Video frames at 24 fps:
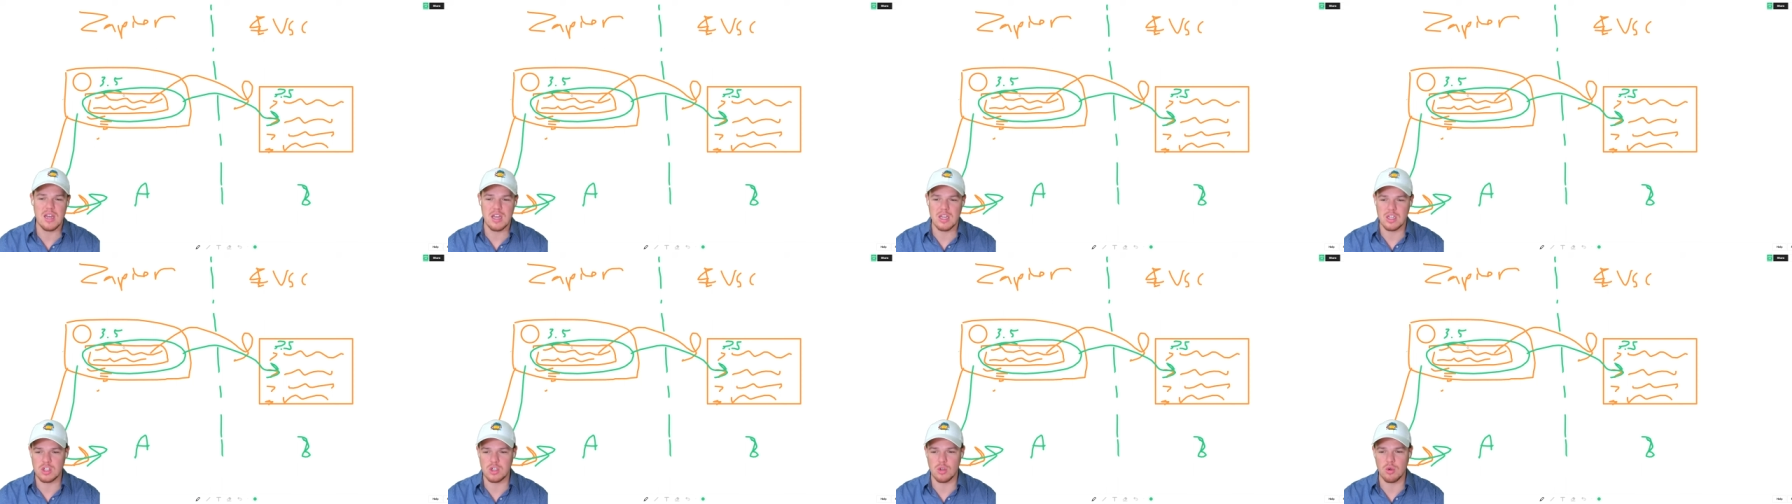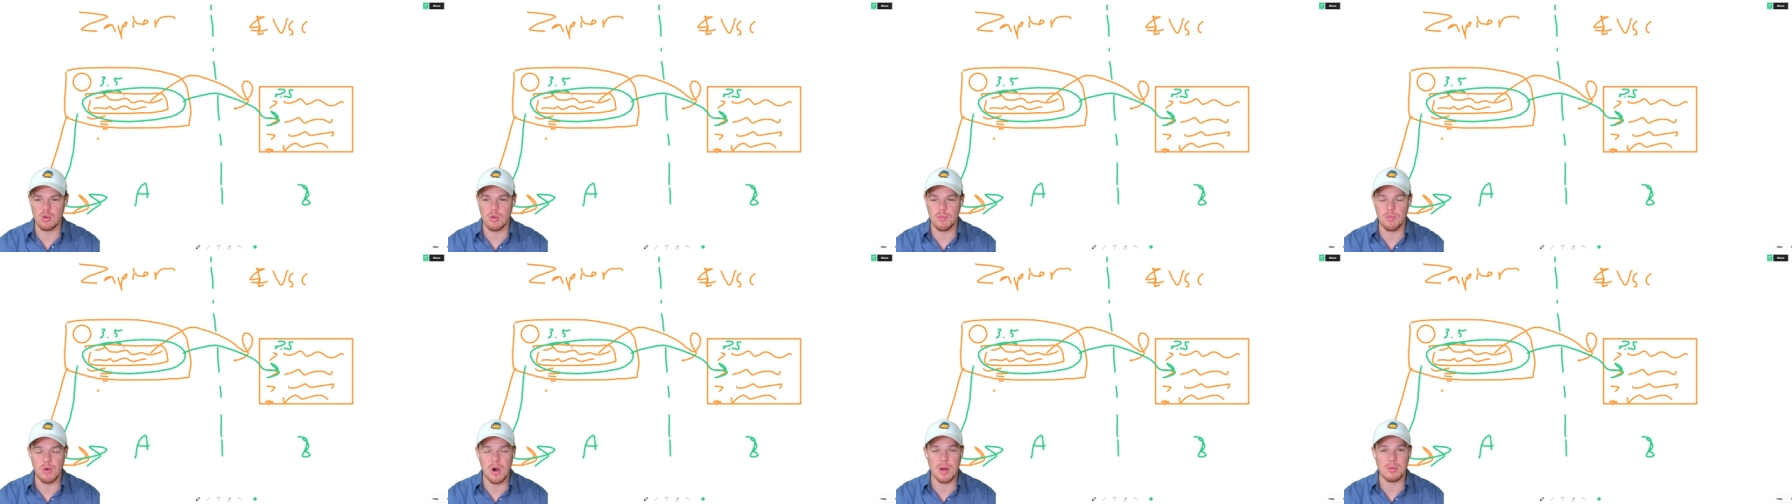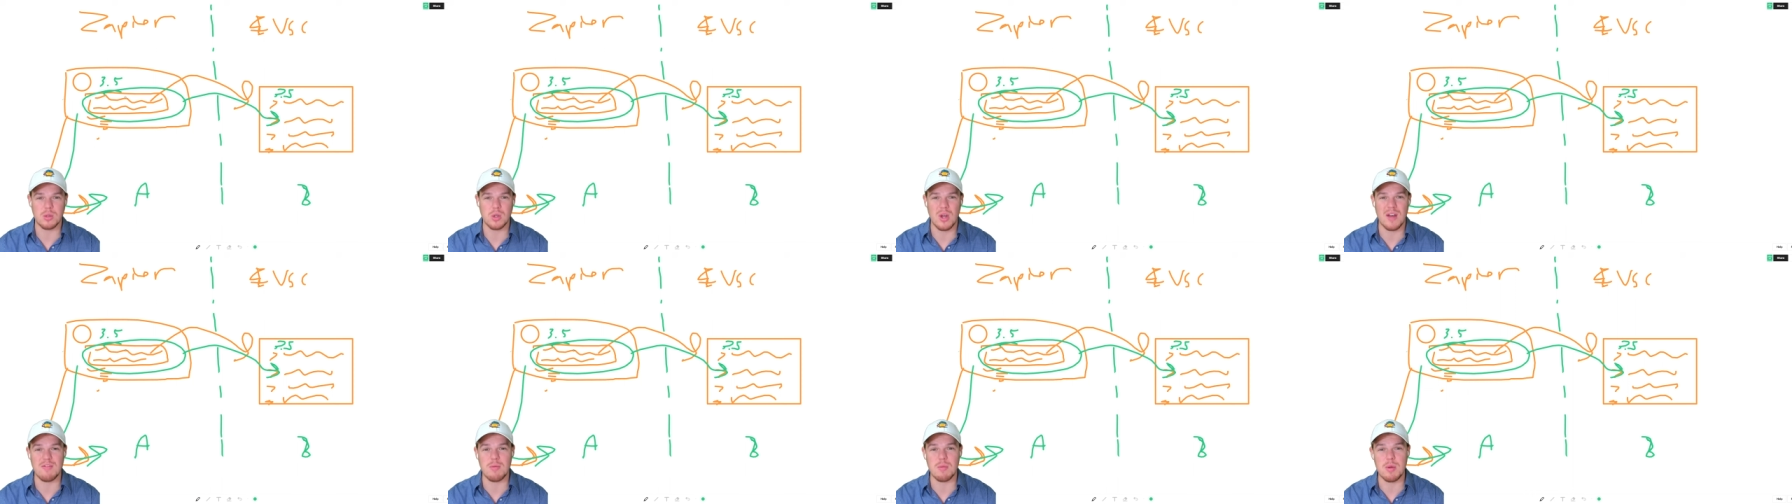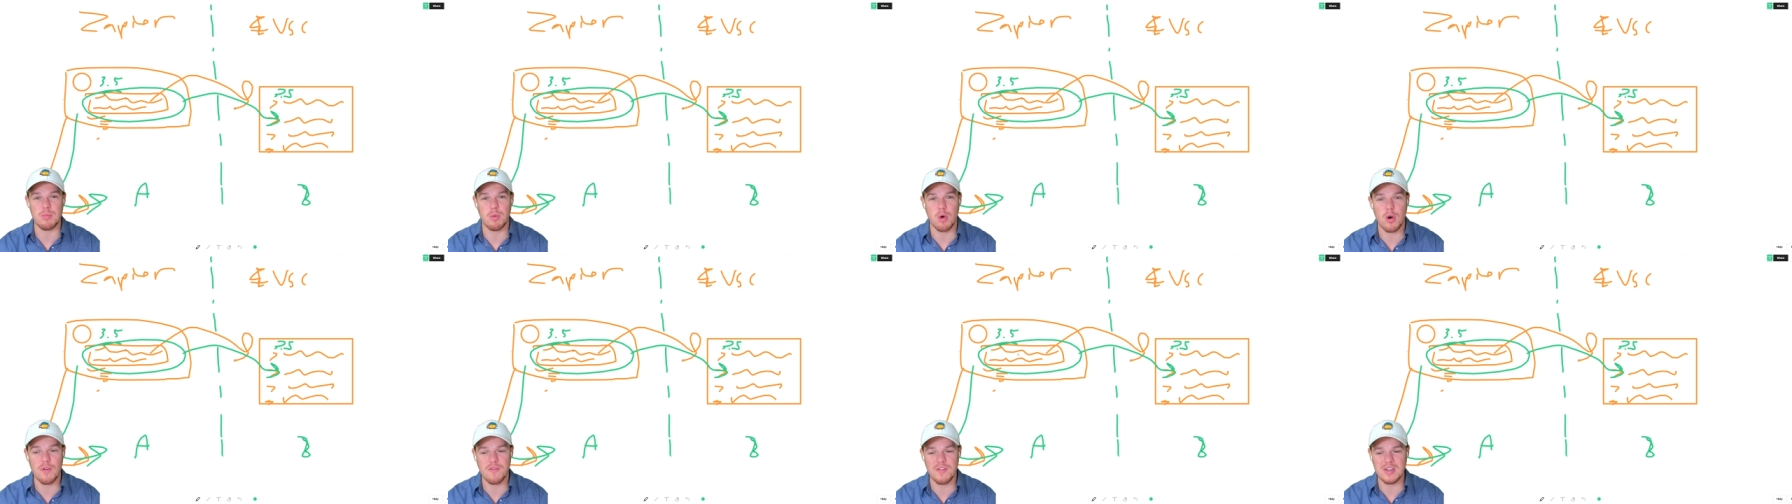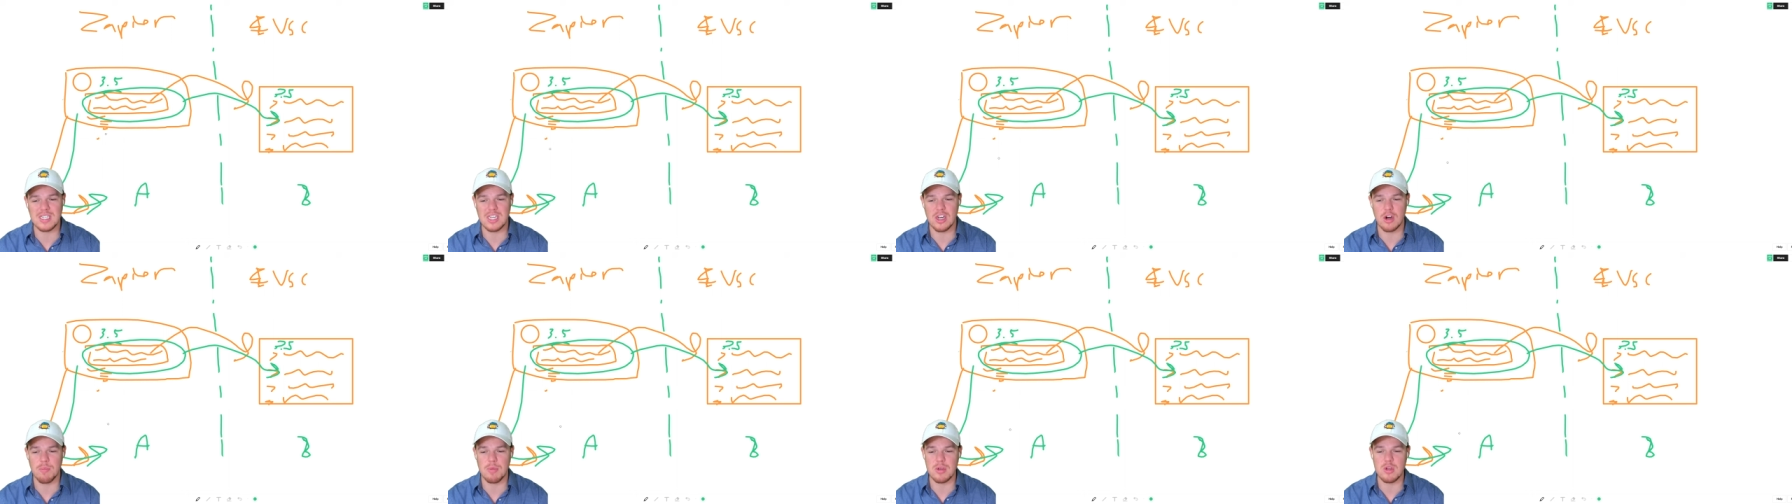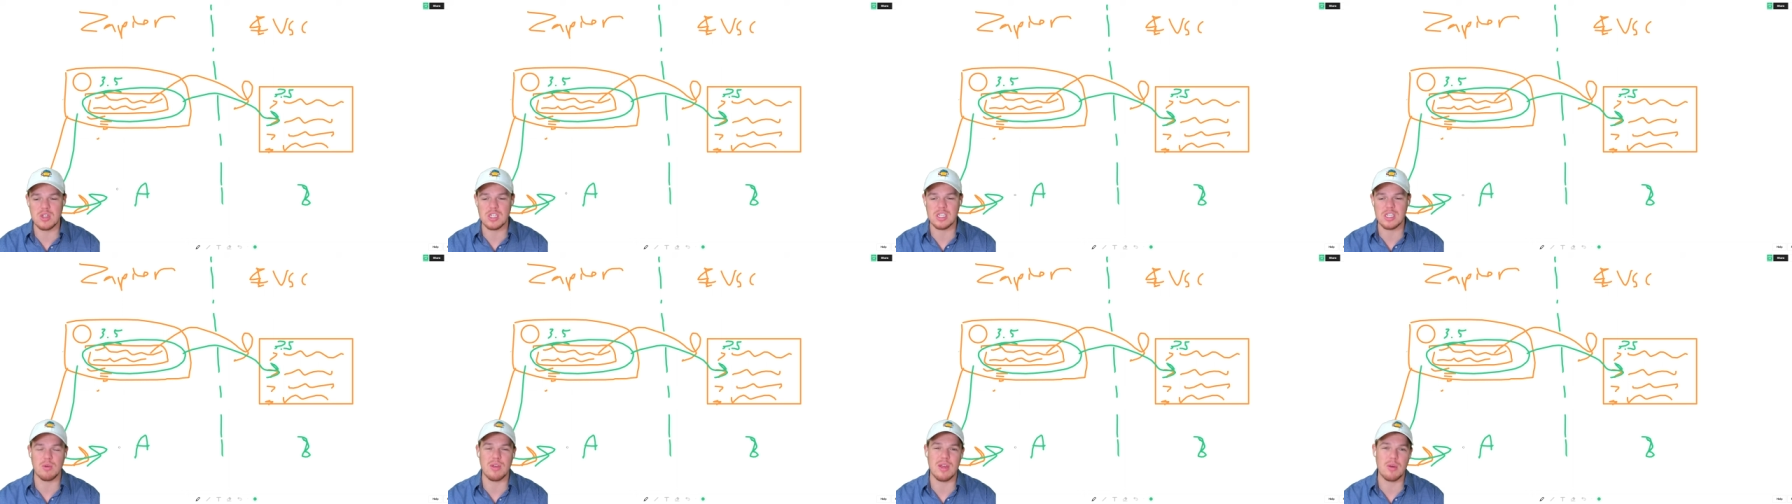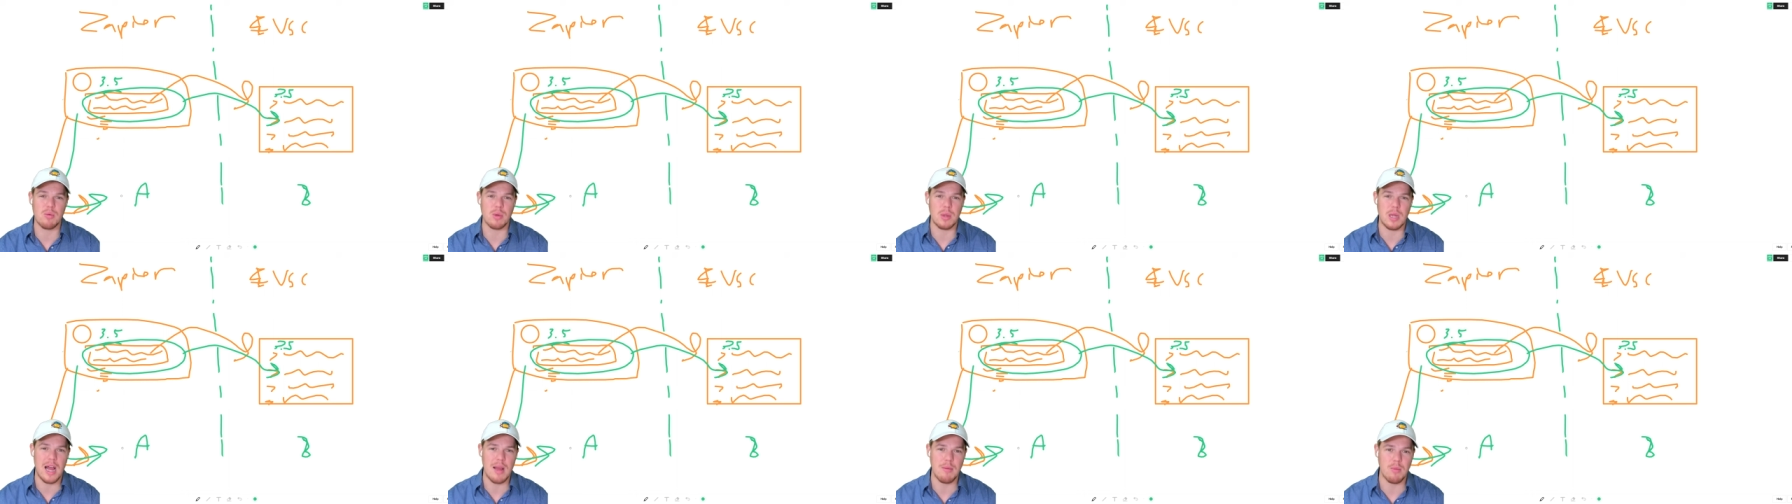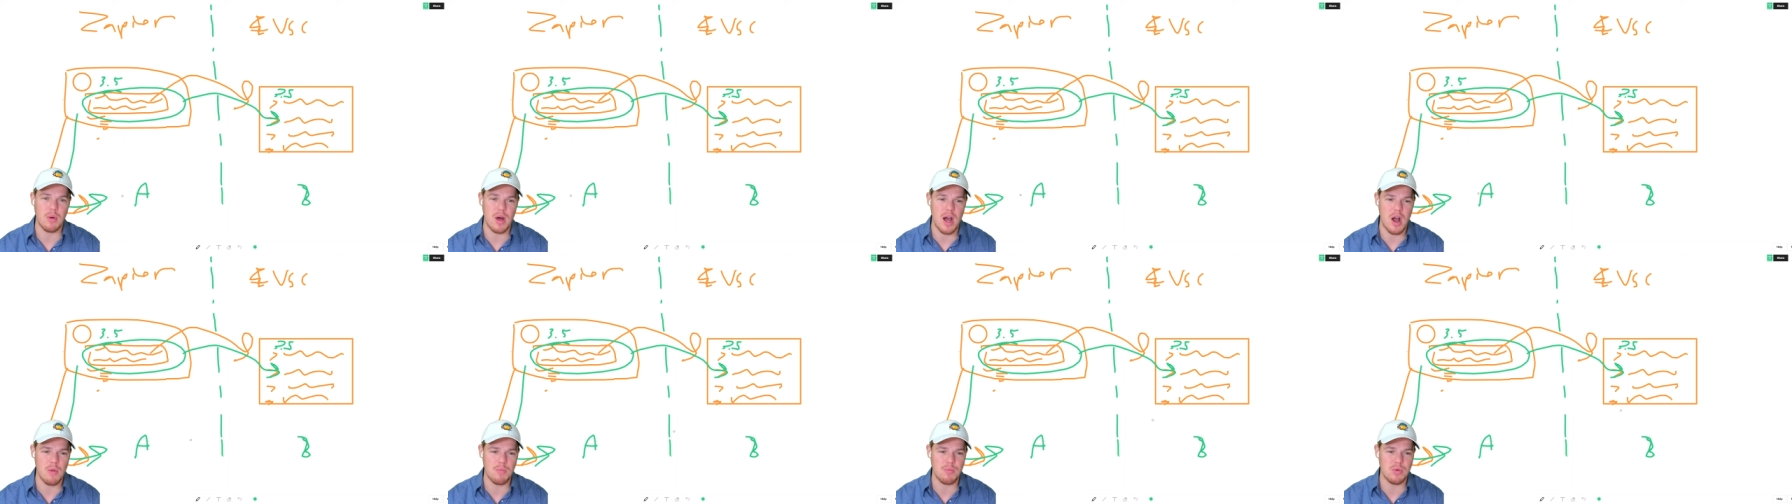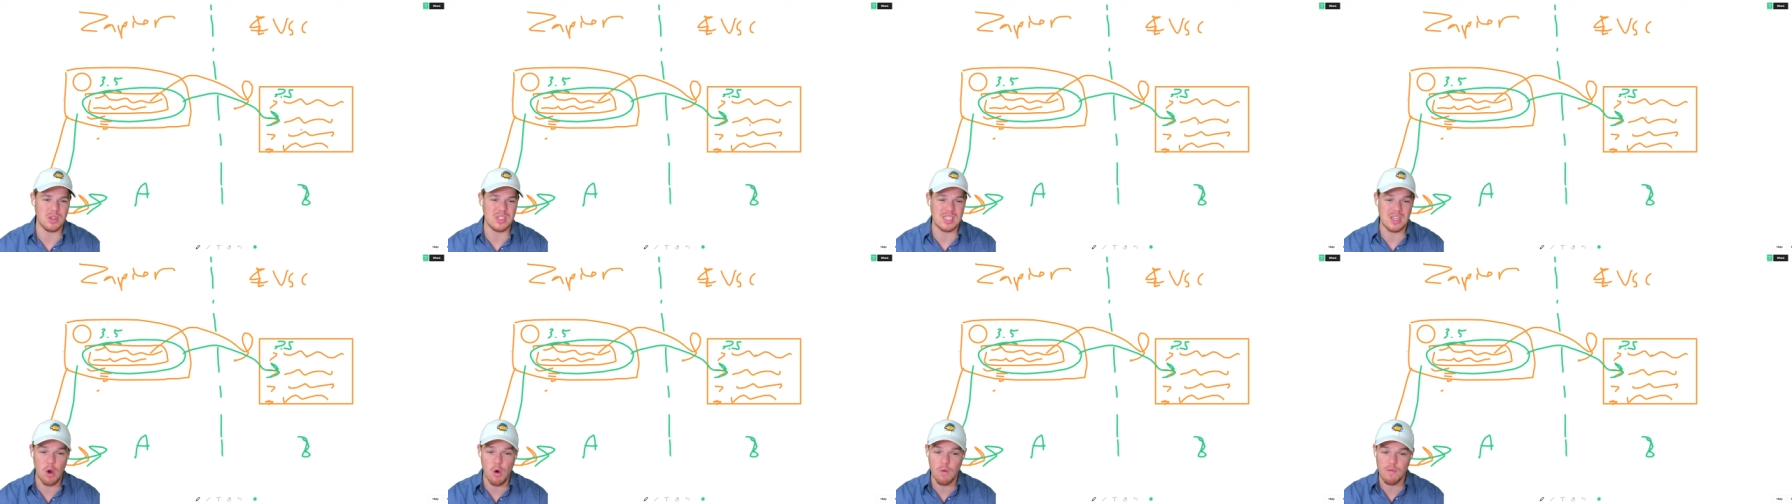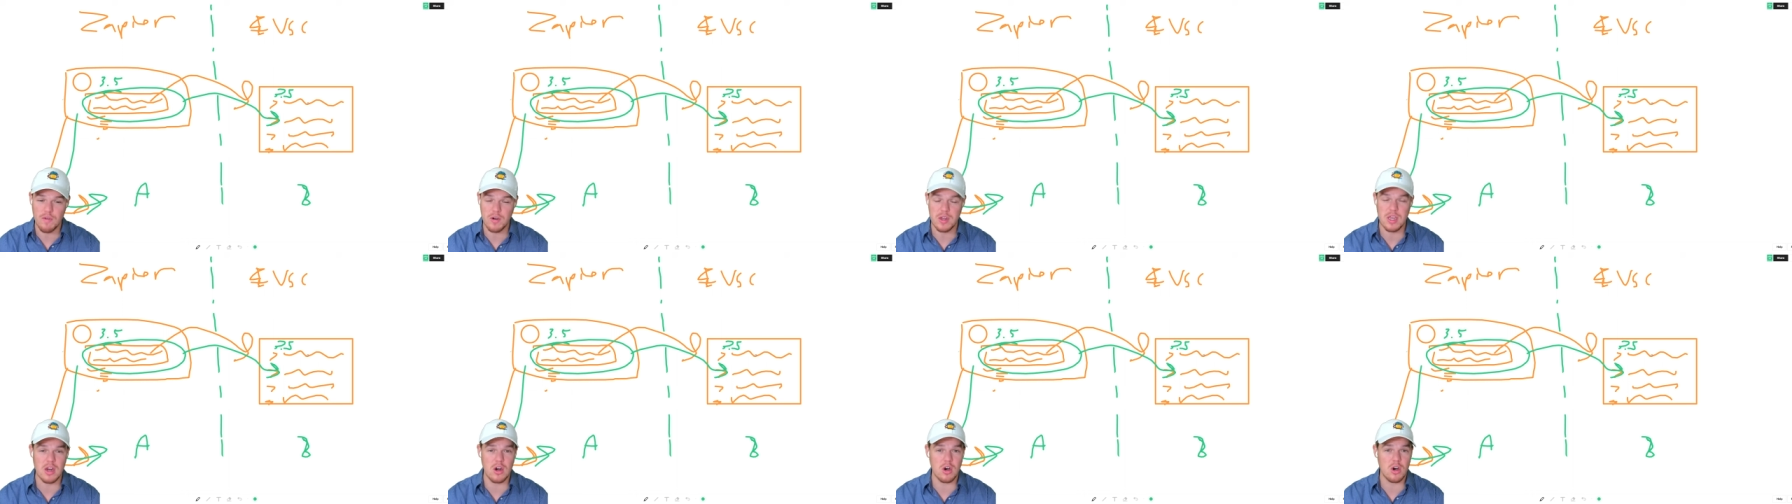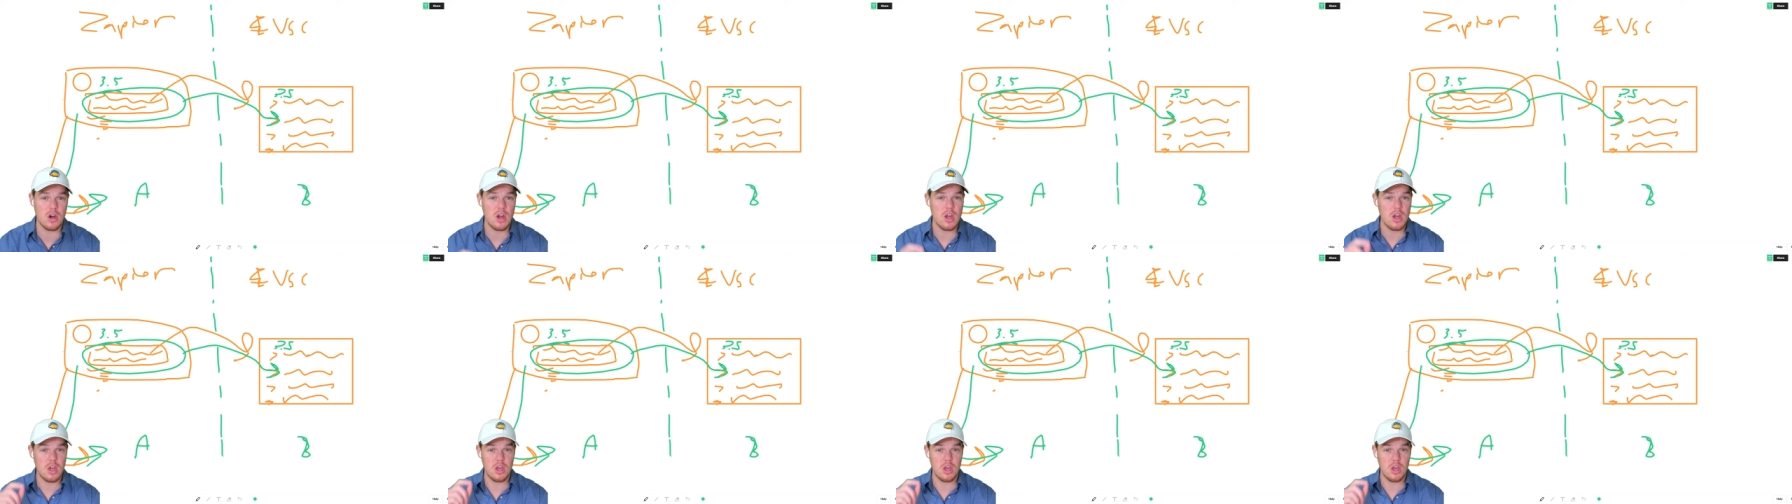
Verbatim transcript: So your prompts don't have to be perfect here, but you still get reliable outputs. Over here,